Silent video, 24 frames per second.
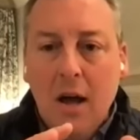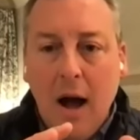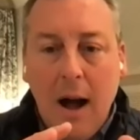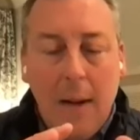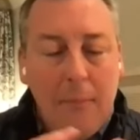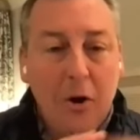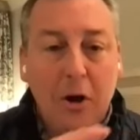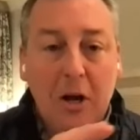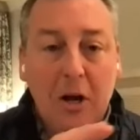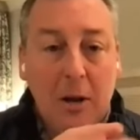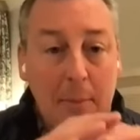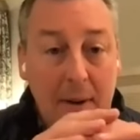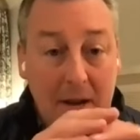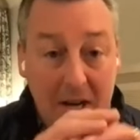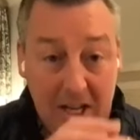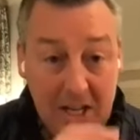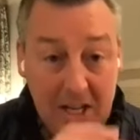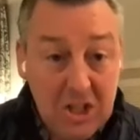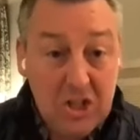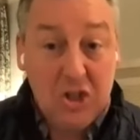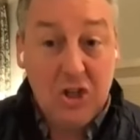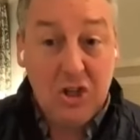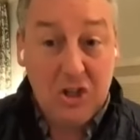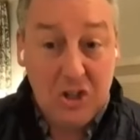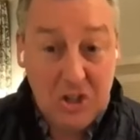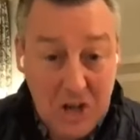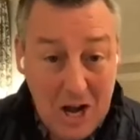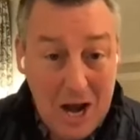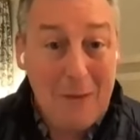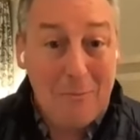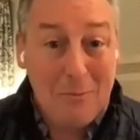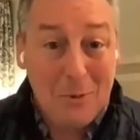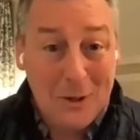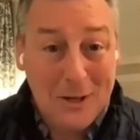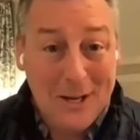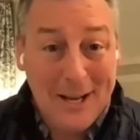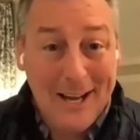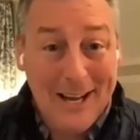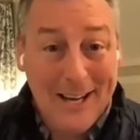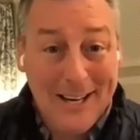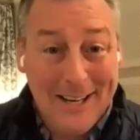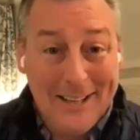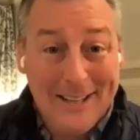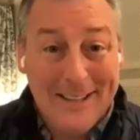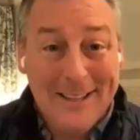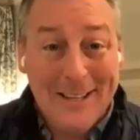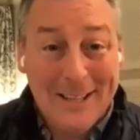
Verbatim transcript: I'm talking about it's just complicated.